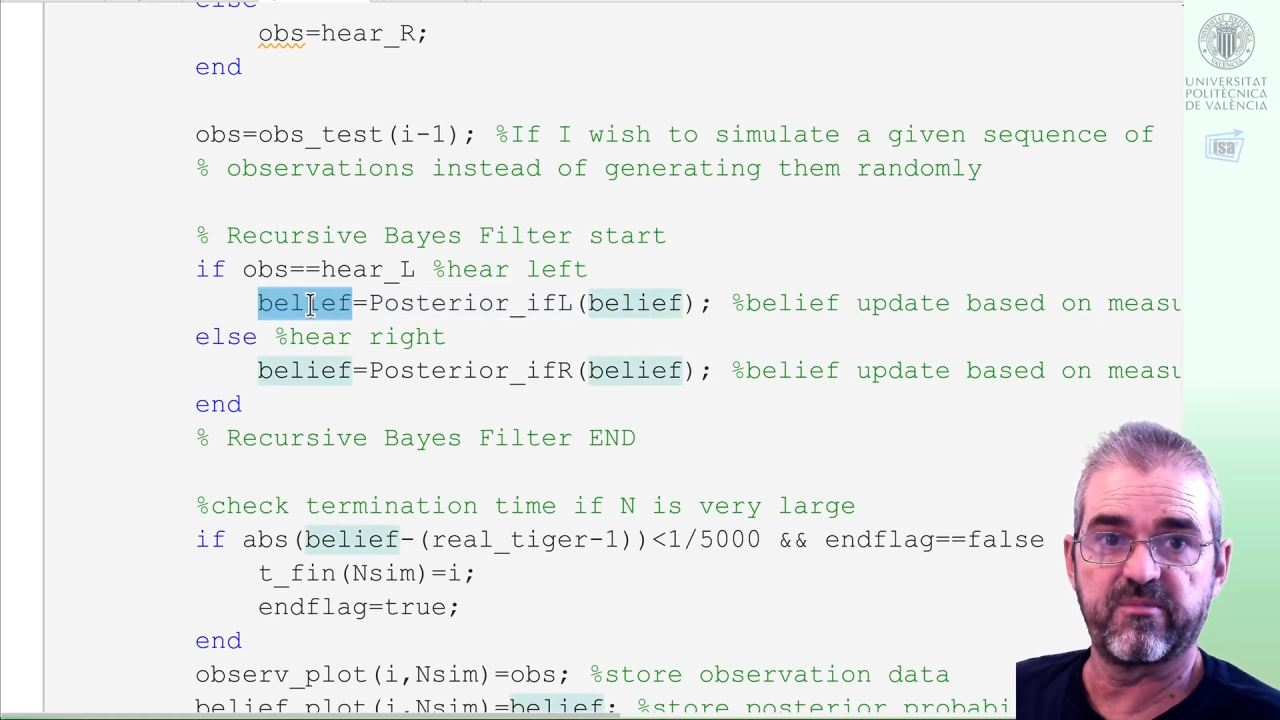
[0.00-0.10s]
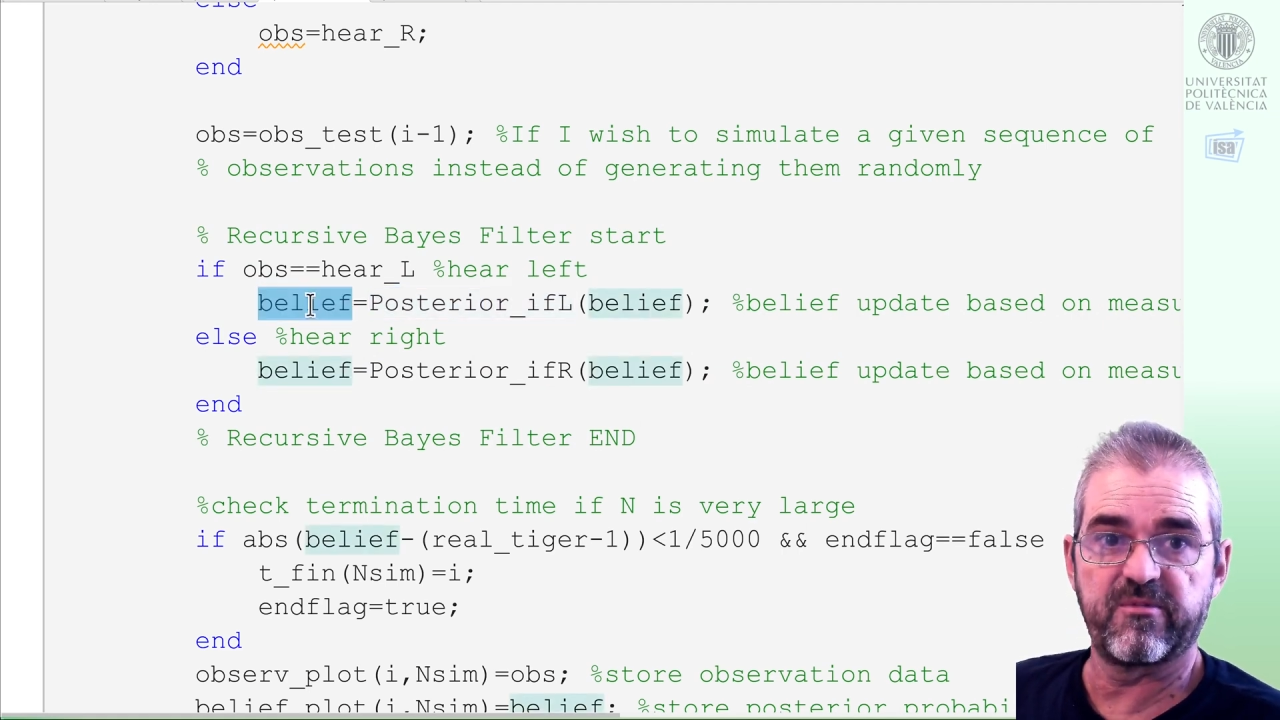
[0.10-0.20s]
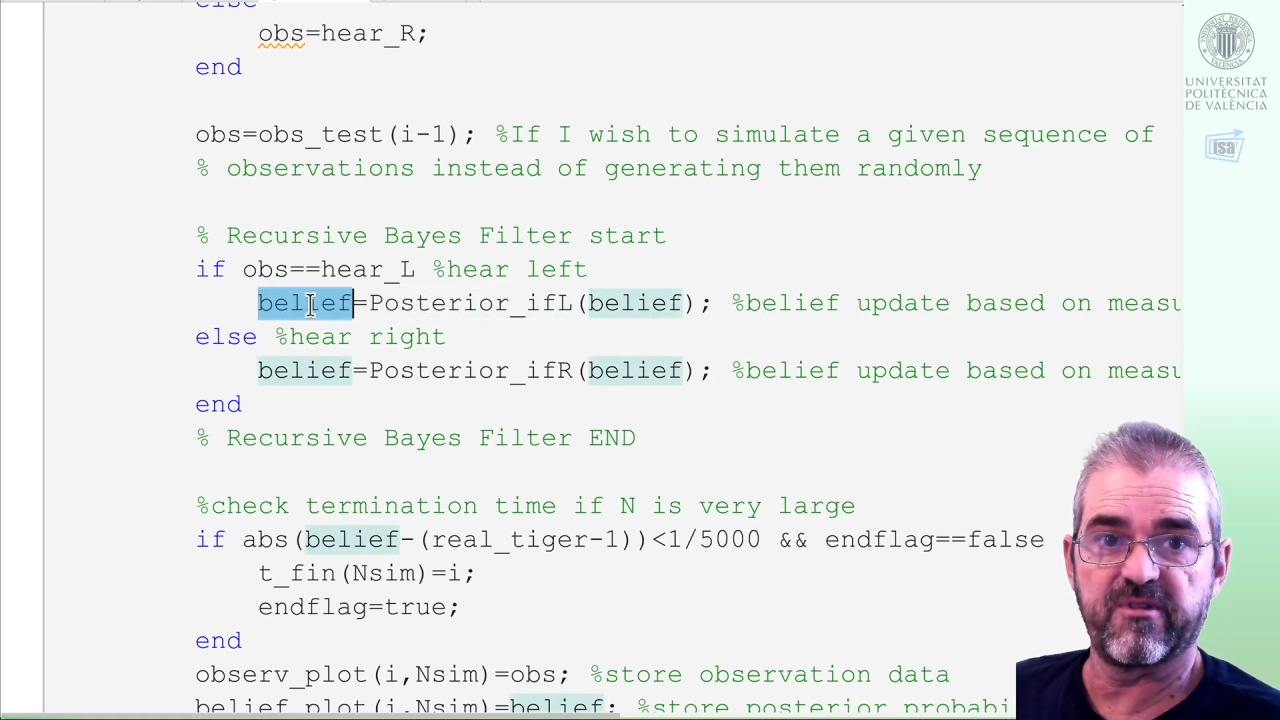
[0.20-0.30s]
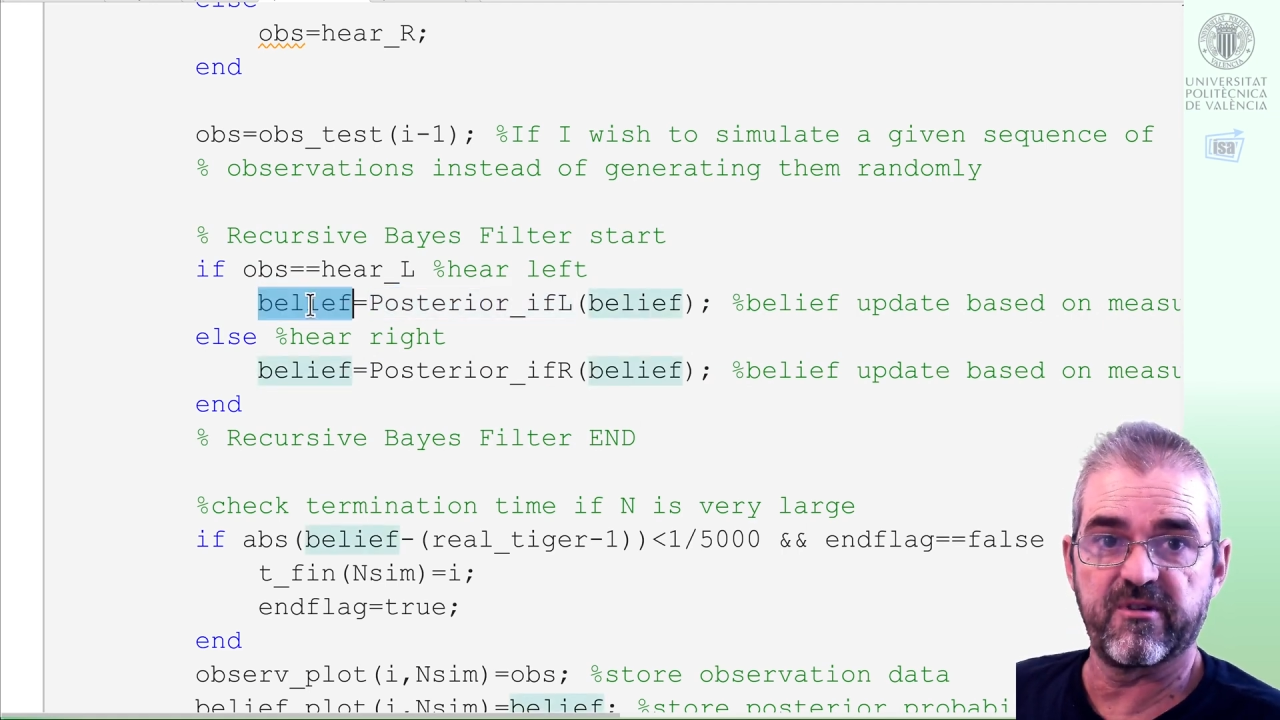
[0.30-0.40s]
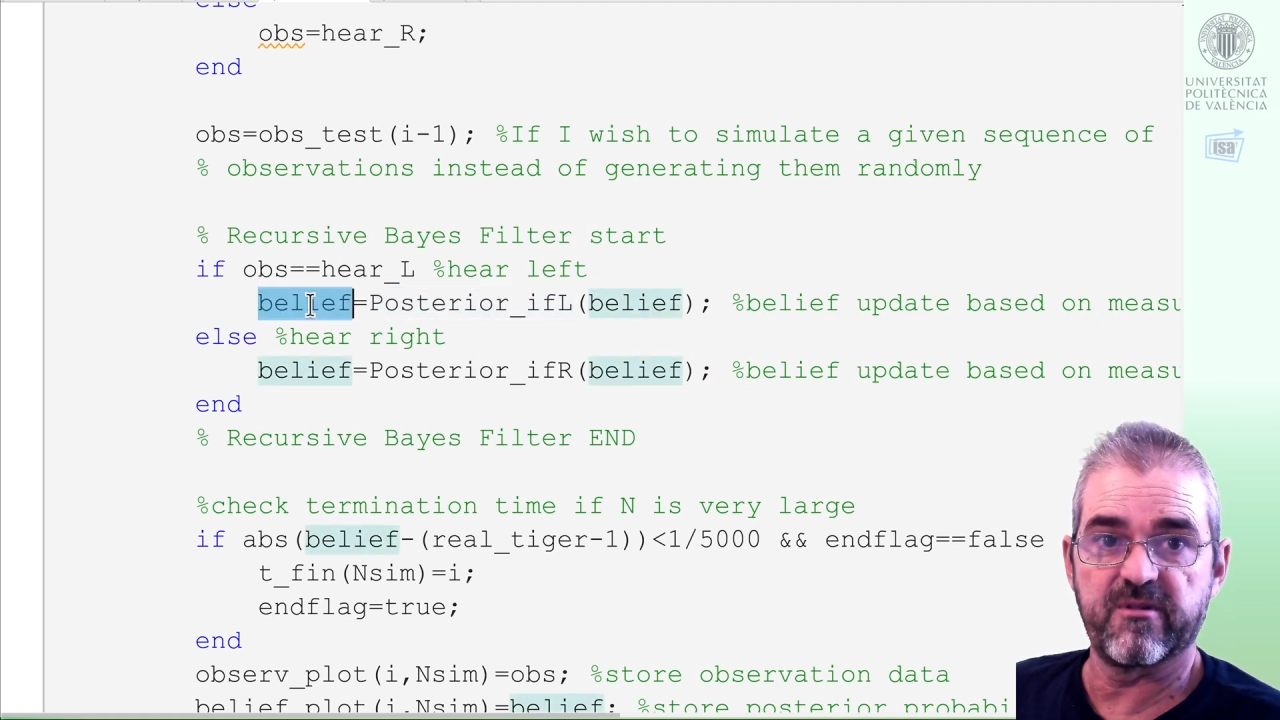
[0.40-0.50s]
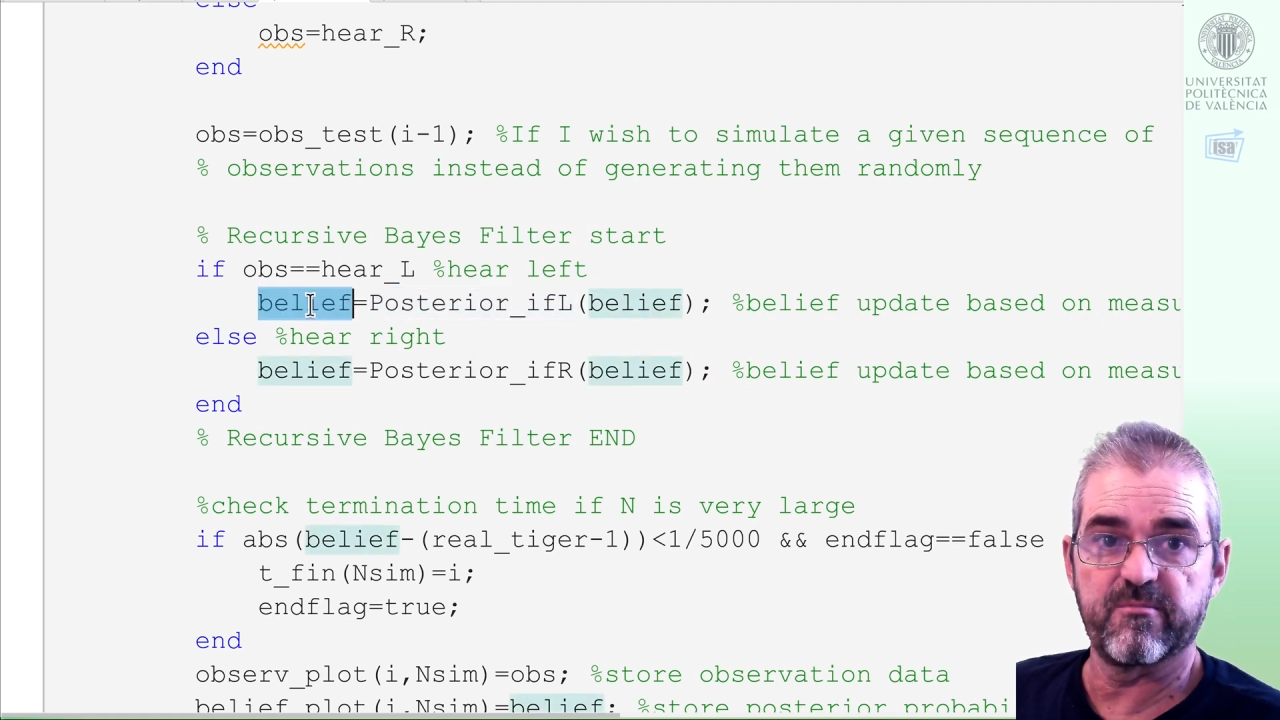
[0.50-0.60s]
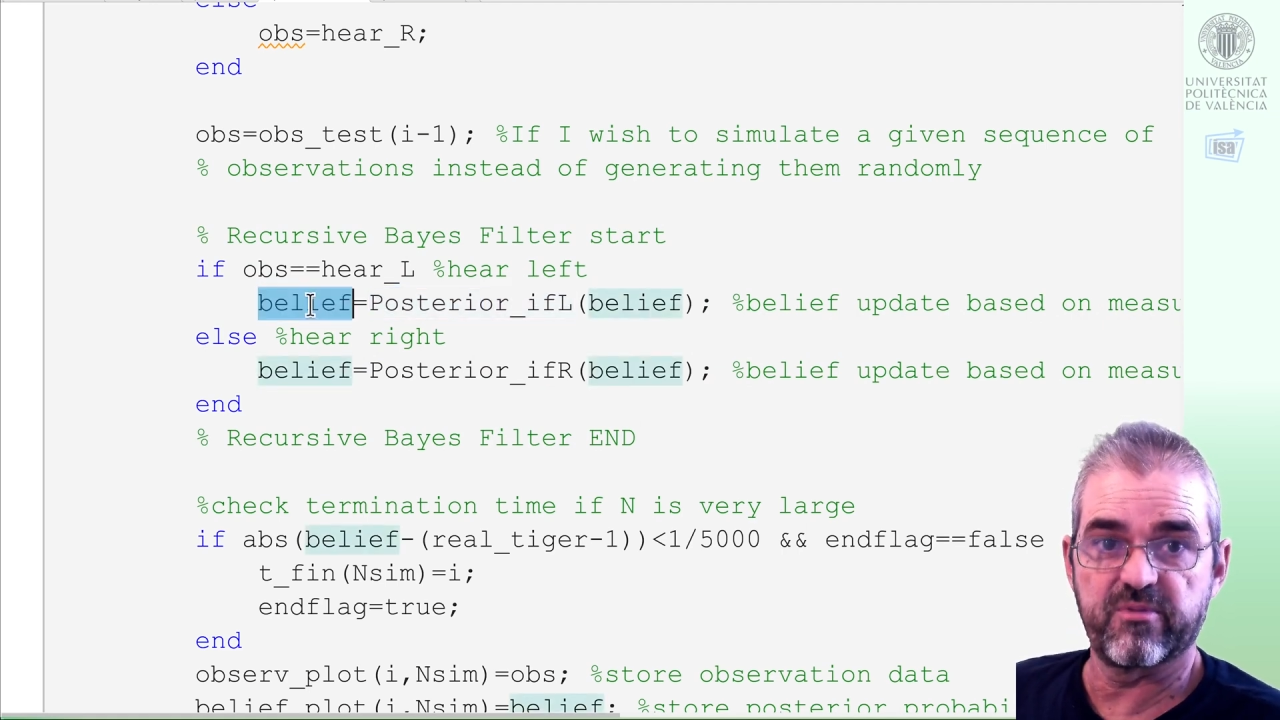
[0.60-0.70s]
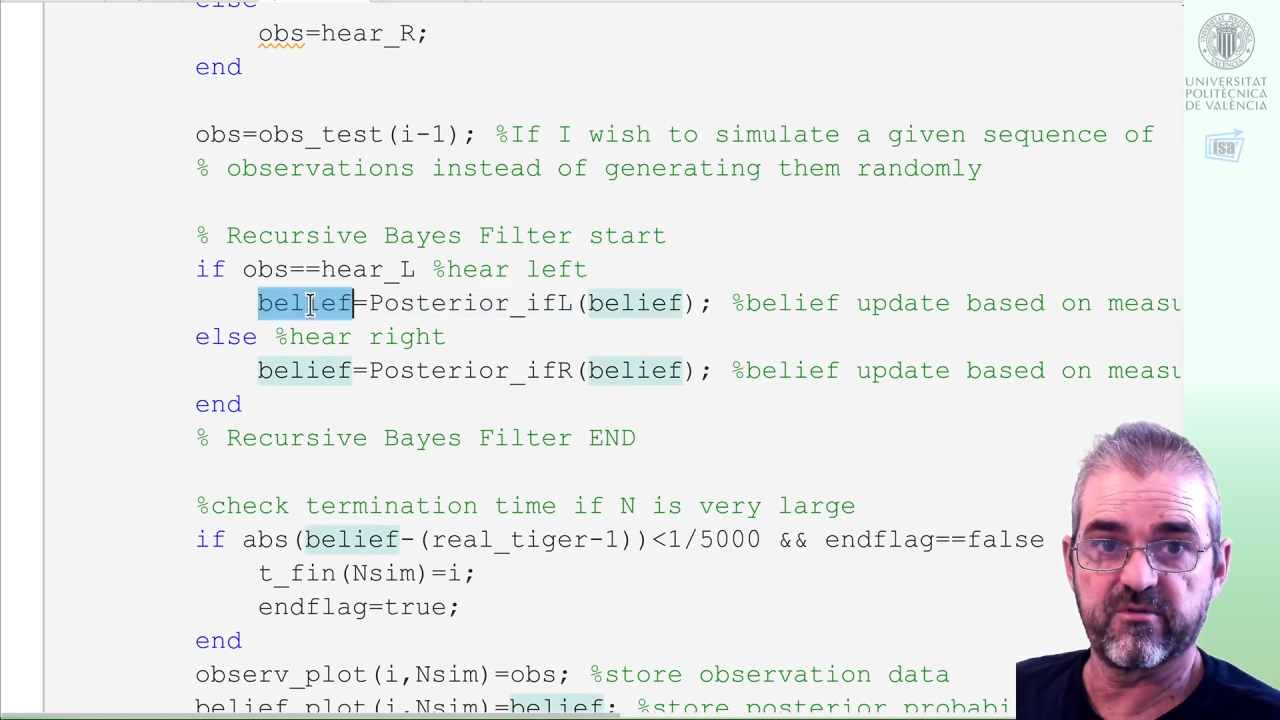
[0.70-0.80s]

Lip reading: theorem